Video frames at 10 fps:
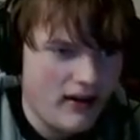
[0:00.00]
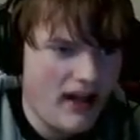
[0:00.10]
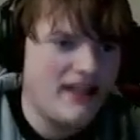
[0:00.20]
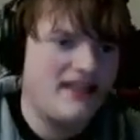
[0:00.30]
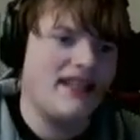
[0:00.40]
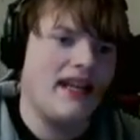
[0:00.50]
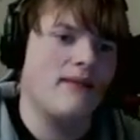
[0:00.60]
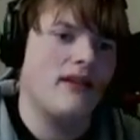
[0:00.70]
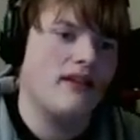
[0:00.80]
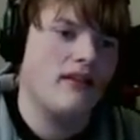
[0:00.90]
God
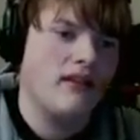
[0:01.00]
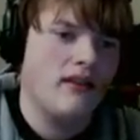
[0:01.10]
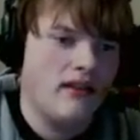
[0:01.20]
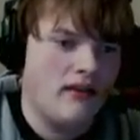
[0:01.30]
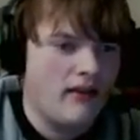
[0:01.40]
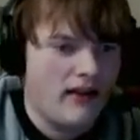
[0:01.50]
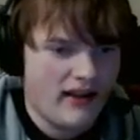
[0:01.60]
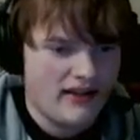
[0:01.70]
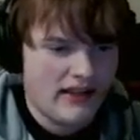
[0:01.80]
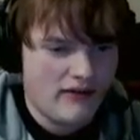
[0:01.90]
damn it. I
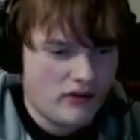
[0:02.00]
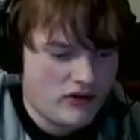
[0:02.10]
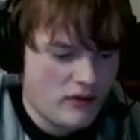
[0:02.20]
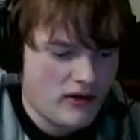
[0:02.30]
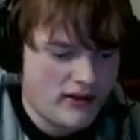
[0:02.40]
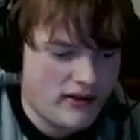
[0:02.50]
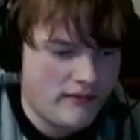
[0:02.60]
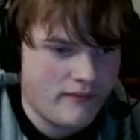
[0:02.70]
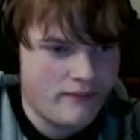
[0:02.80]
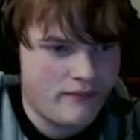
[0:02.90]
guess I have no choice.